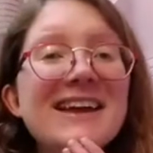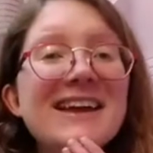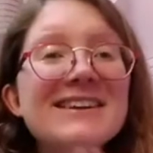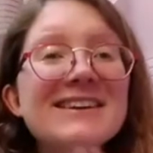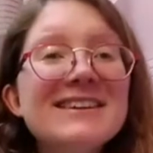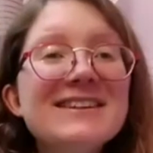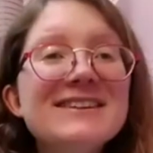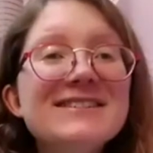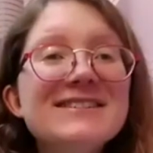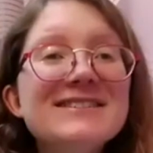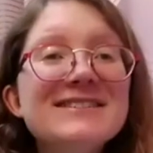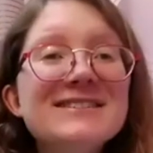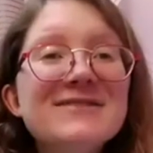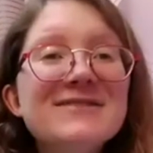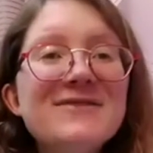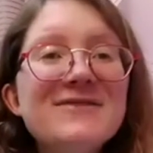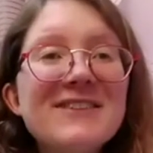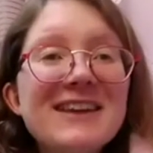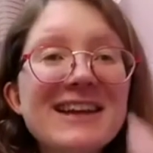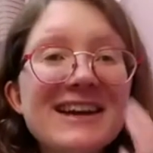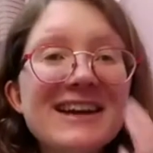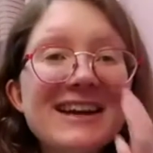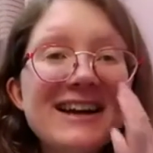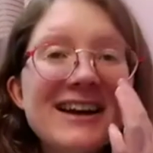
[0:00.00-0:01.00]
you,
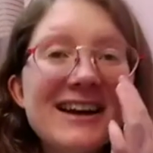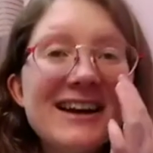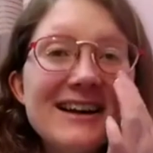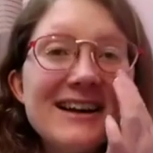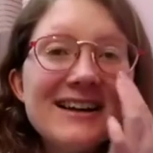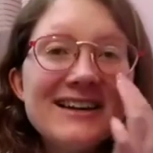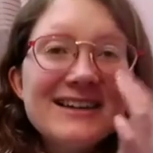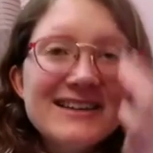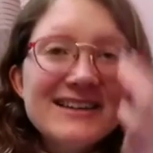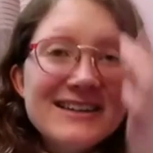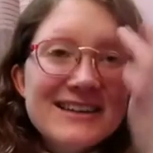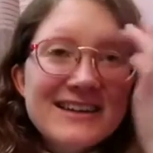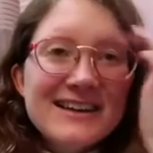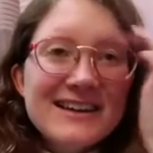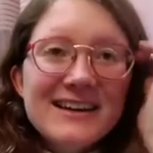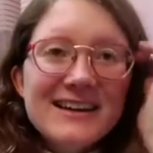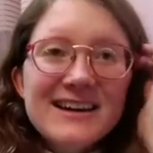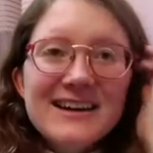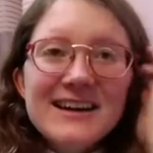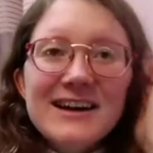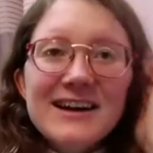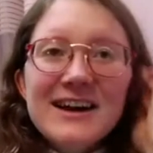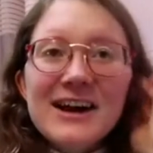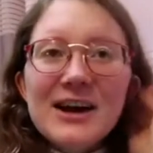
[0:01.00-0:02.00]
Sophia.
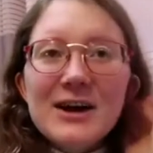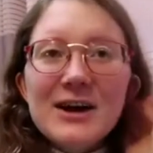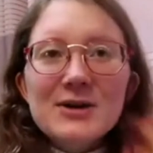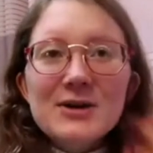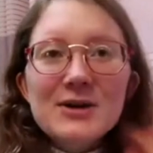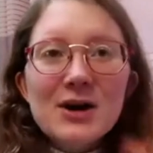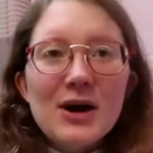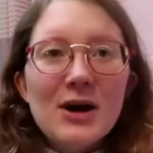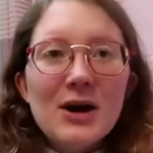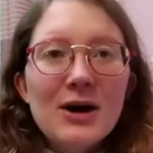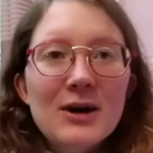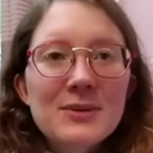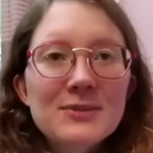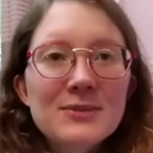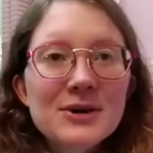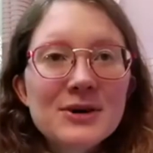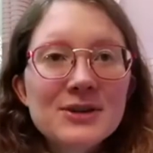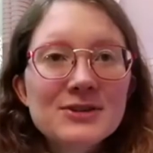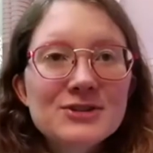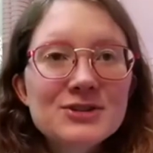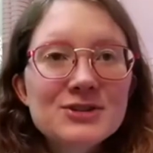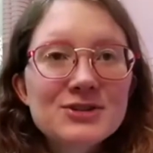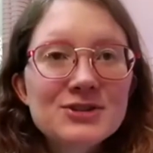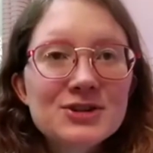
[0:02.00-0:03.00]
I'm
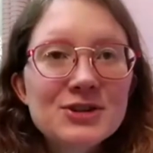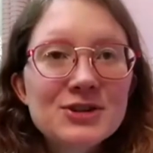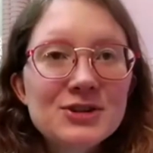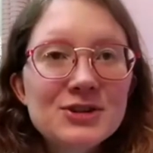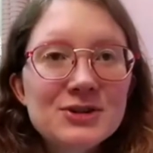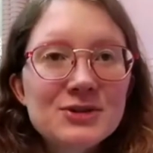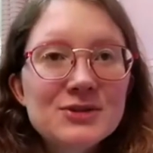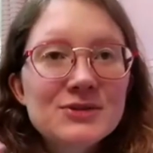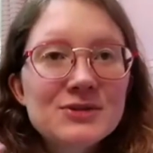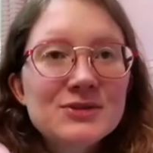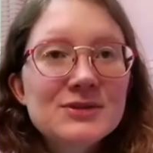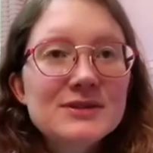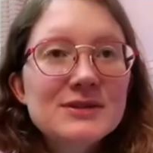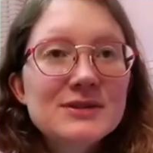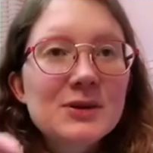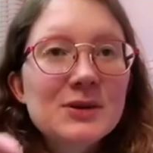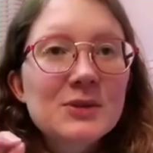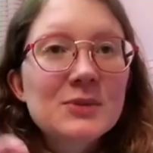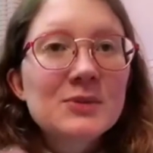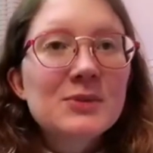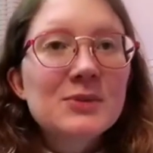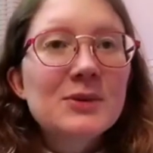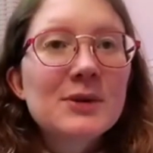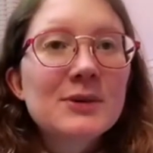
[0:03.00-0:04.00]
going to choose
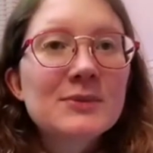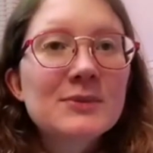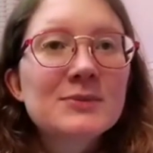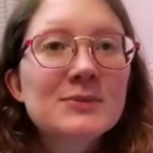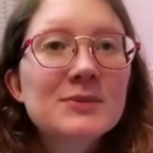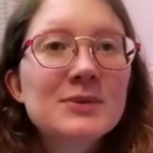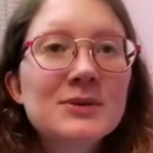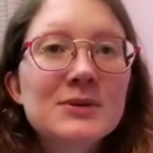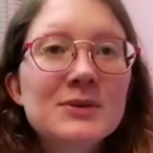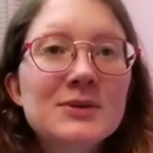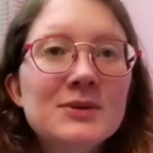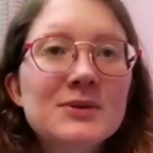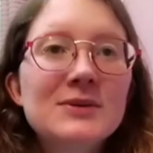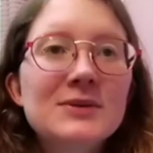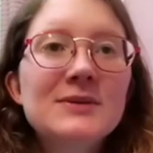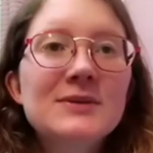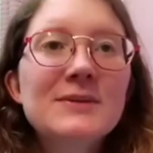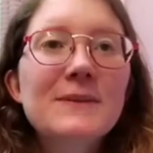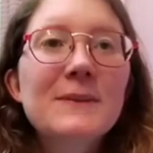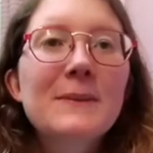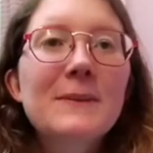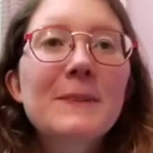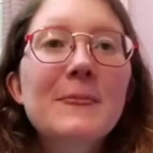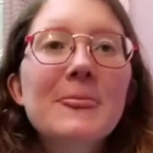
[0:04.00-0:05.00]
one more.
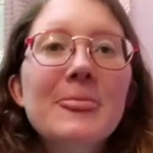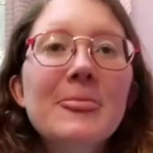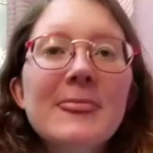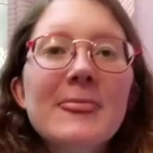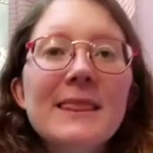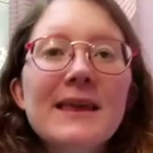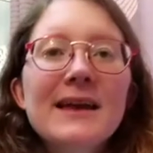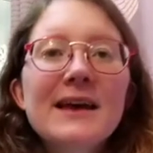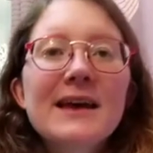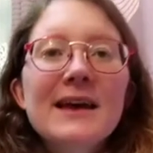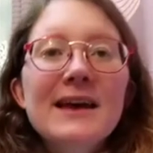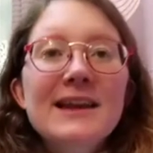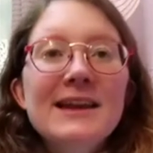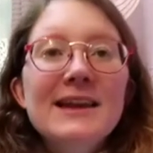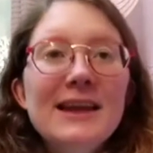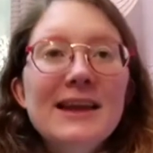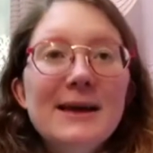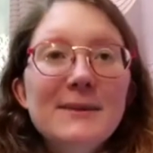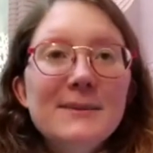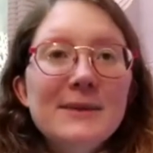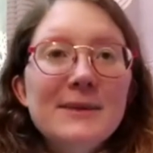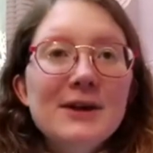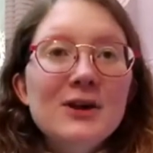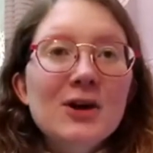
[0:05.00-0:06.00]

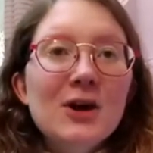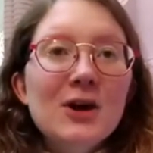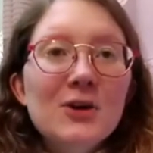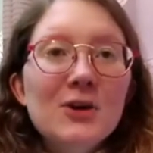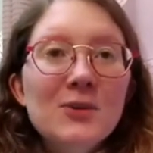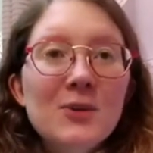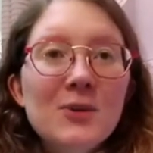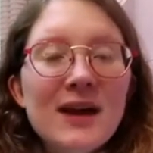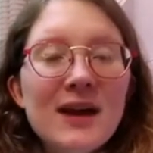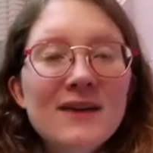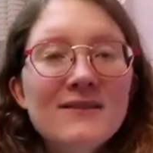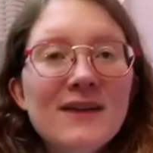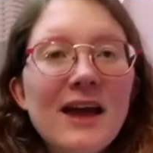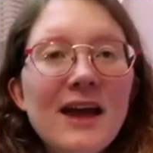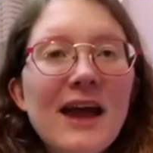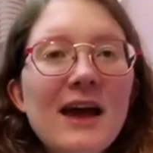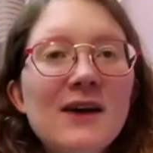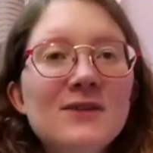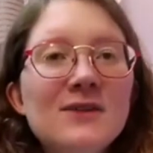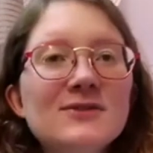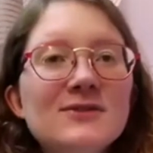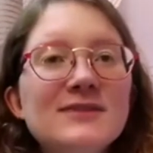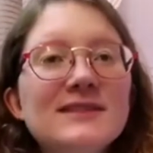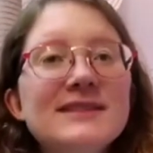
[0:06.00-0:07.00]
Let me know where
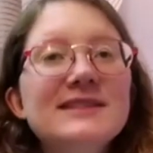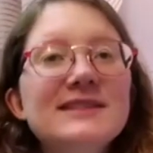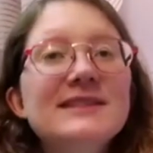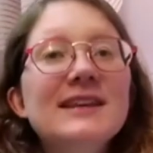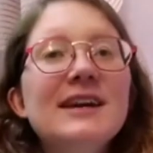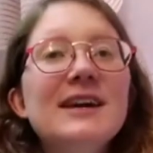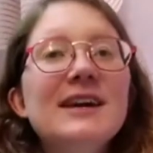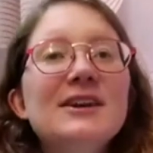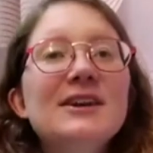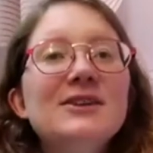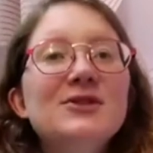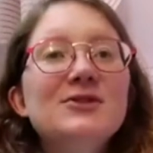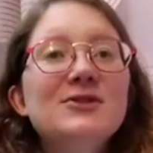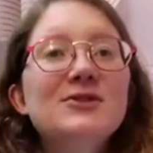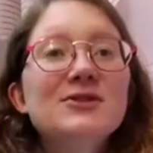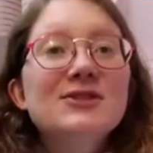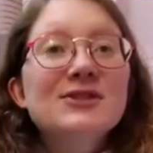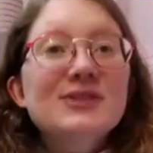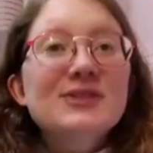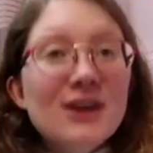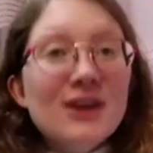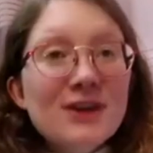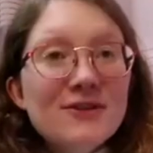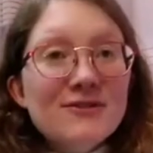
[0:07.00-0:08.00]
else your
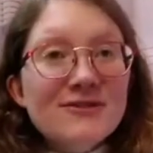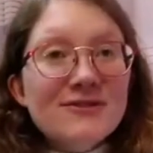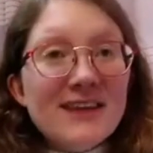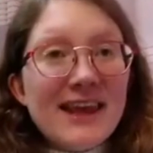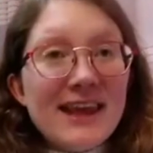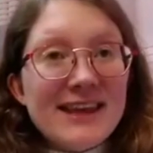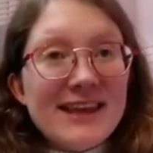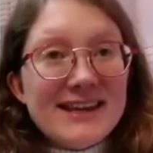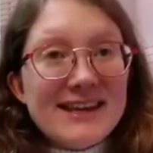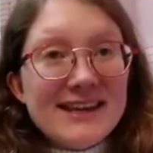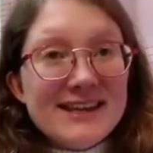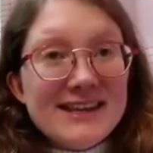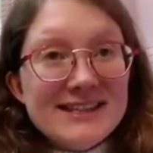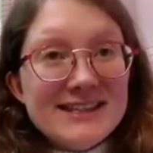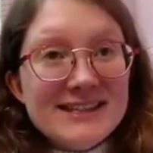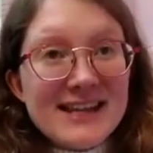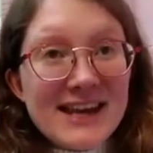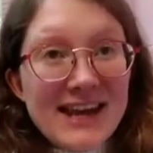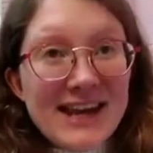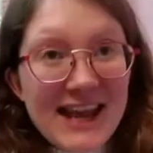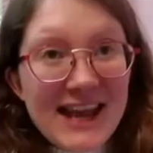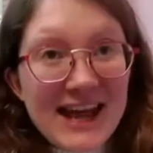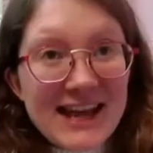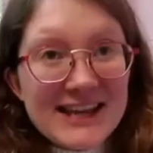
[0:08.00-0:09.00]
snowflake is
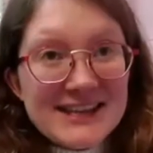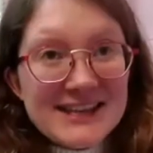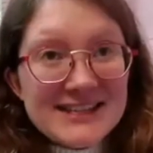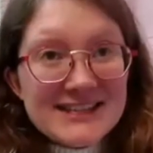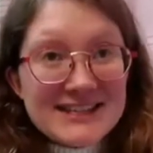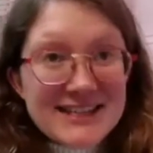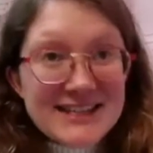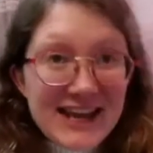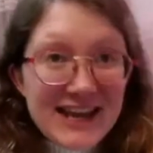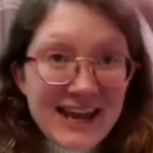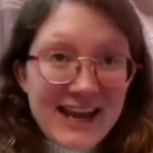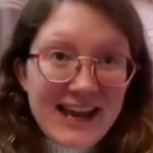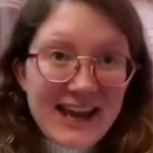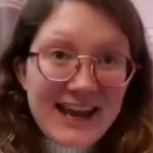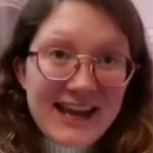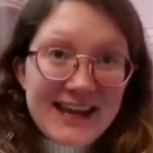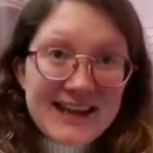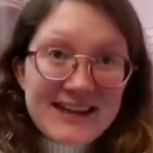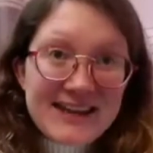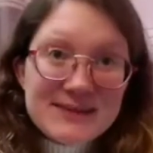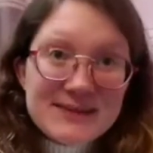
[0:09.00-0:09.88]
landing.